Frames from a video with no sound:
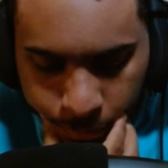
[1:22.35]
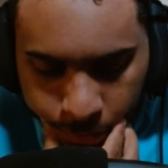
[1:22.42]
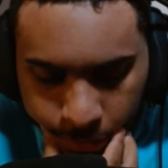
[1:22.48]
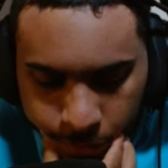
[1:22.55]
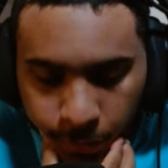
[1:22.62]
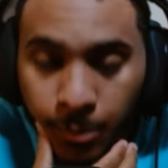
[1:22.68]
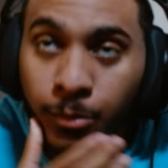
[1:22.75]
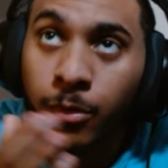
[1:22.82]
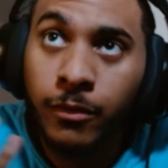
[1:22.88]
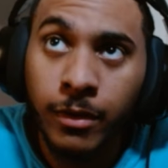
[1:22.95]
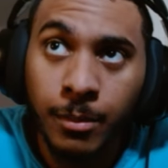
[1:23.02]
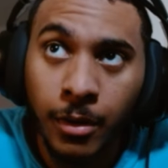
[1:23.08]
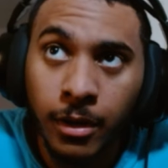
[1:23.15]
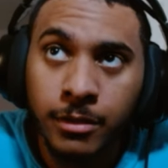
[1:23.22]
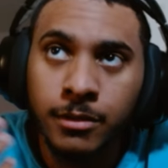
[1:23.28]
He's on movie
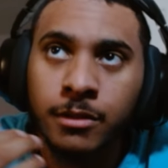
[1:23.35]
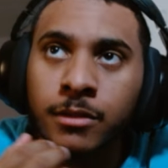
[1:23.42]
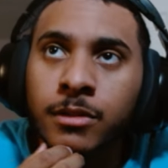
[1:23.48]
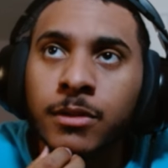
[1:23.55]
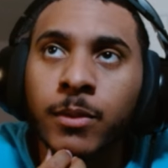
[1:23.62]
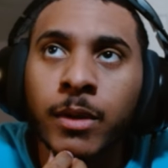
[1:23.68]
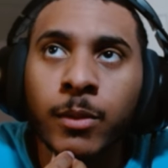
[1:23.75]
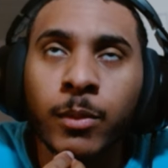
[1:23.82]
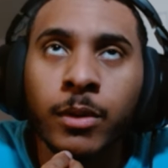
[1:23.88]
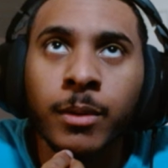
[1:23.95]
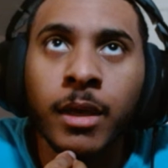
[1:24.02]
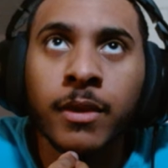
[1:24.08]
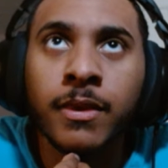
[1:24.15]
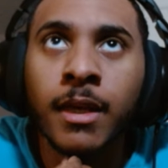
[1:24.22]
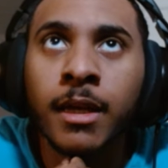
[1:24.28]
bosses, so he will
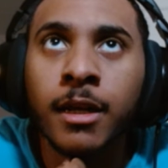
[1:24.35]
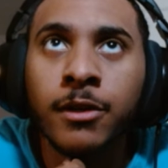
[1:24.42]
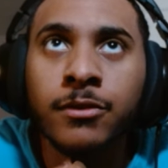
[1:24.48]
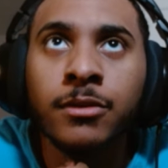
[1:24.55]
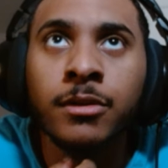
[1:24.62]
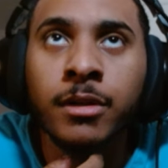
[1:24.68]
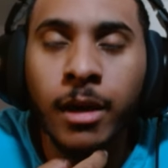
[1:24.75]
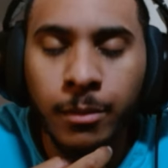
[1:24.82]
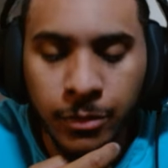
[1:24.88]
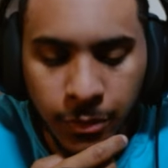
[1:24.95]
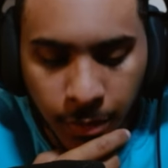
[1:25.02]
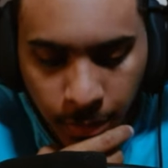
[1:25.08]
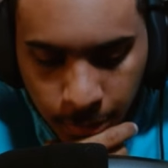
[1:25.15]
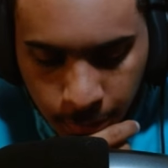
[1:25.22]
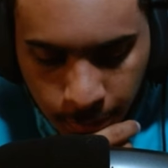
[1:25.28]
get that extra damage
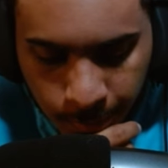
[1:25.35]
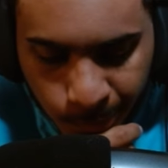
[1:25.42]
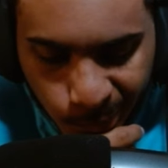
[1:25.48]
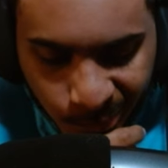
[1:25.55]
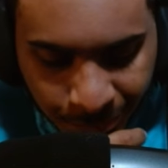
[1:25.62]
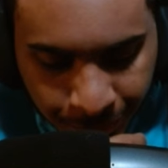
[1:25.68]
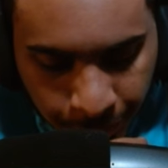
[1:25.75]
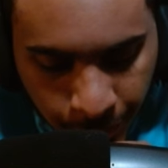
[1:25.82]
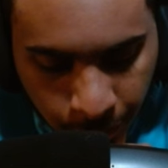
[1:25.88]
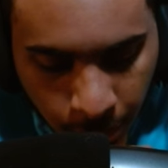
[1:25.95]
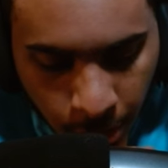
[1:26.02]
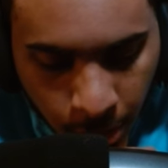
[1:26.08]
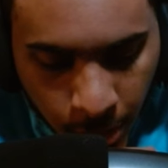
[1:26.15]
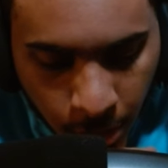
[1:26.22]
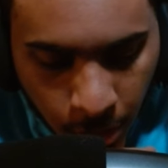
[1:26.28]
reduction.
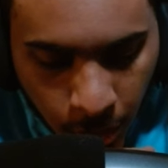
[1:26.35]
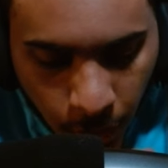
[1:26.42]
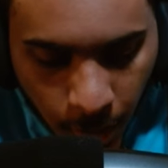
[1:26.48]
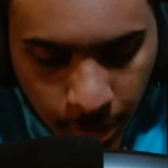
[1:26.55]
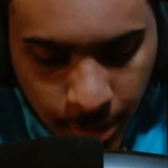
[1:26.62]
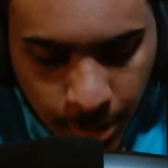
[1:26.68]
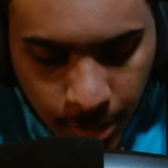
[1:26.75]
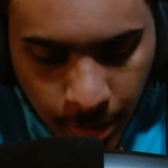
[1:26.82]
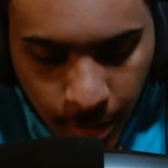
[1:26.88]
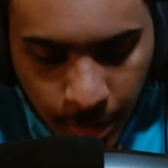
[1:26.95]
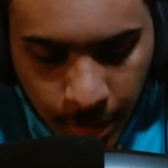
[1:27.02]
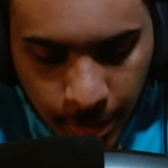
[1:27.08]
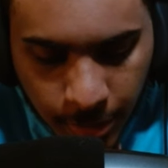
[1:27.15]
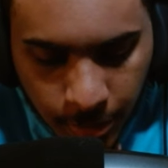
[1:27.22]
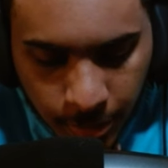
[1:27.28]
Launches an
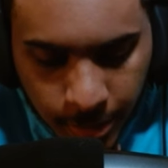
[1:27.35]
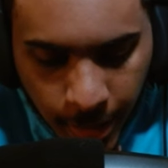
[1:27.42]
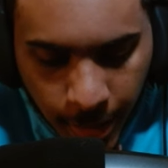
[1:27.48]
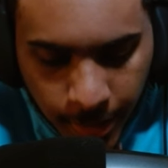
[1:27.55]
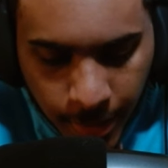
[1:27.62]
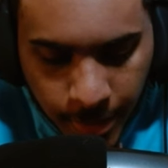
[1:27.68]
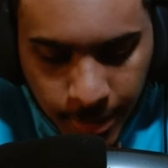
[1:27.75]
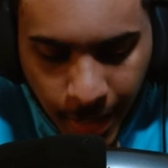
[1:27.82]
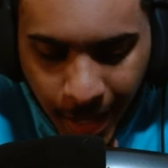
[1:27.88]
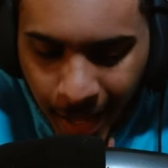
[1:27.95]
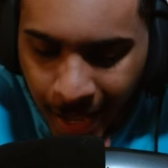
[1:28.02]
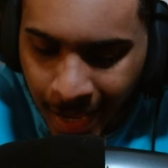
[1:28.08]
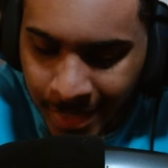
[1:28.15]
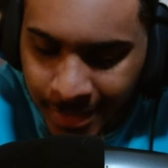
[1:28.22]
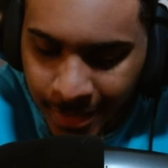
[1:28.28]
additional attack that has a
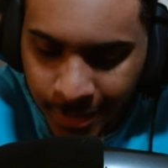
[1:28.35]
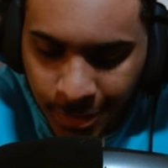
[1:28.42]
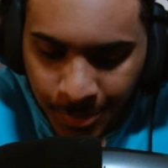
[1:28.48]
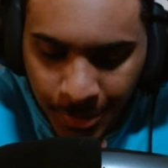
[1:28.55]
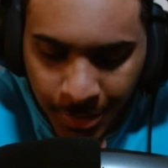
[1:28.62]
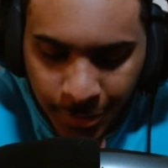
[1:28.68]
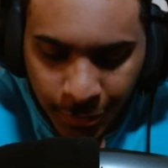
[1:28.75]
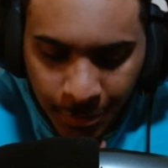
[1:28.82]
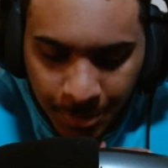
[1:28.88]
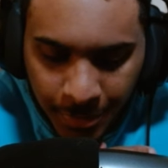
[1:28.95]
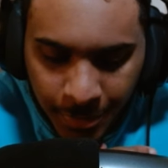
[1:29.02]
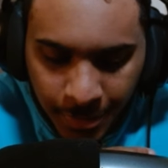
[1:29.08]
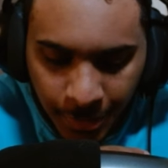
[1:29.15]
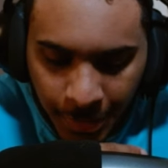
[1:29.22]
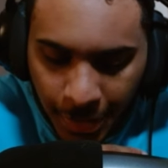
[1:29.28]
high chance to be a super,
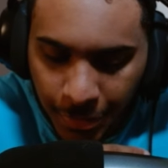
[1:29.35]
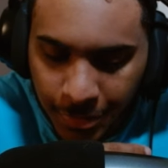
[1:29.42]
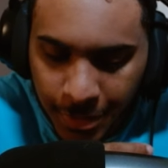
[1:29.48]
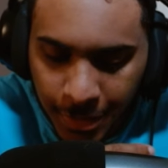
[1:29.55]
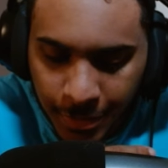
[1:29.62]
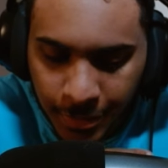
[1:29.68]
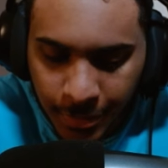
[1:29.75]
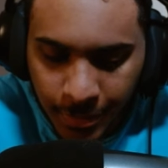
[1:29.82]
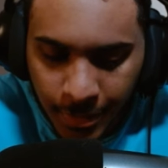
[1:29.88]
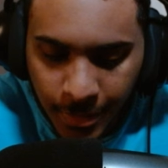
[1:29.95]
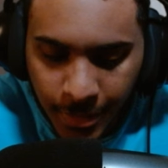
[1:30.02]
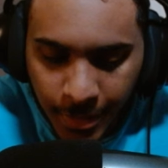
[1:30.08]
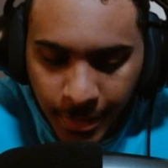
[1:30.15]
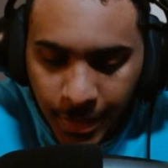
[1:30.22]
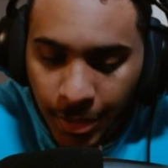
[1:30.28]
so guaranteed
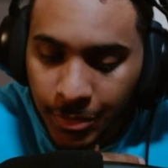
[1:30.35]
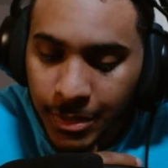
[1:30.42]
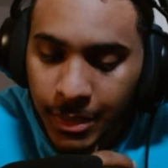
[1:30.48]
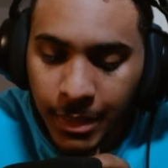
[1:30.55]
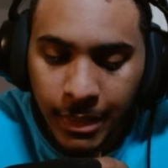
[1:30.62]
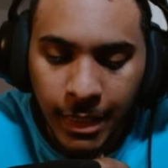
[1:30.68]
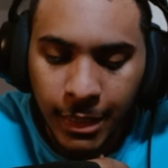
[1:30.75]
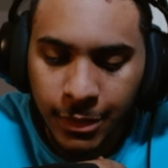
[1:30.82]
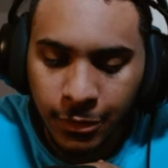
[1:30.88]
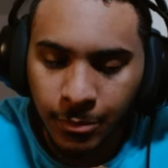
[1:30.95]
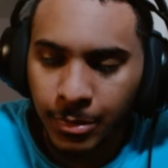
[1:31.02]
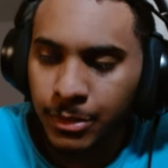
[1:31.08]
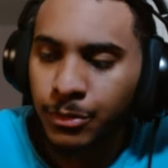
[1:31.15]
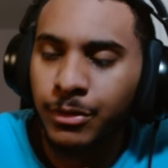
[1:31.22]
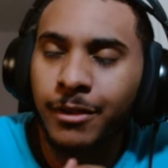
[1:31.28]
additional, but
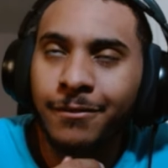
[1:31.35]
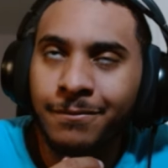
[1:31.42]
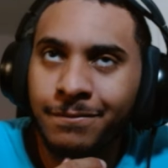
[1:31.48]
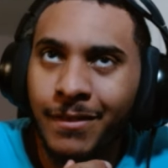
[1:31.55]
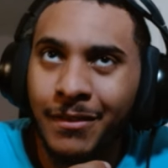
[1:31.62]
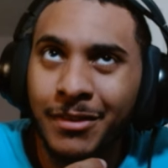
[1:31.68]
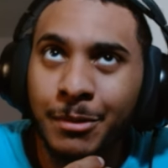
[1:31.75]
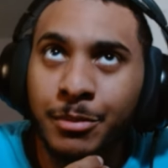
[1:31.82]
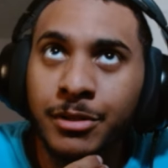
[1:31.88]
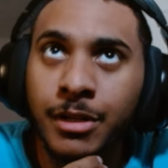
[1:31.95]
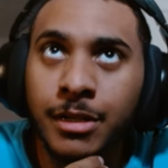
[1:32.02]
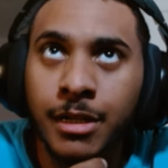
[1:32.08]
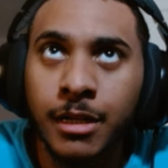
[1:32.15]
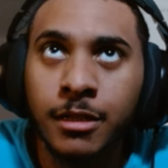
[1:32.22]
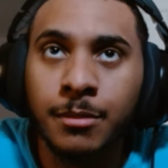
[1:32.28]
it's only 50%
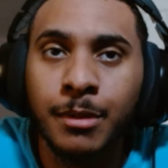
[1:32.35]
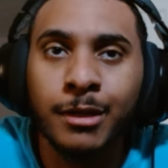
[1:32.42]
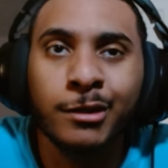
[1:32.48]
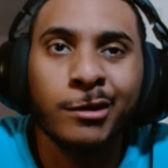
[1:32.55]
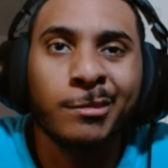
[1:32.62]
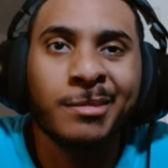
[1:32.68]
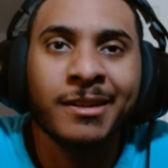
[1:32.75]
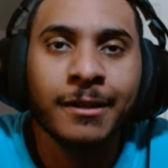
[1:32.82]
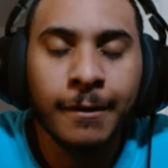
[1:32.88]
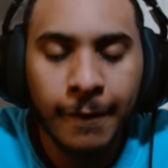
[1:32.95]
chance to be a super.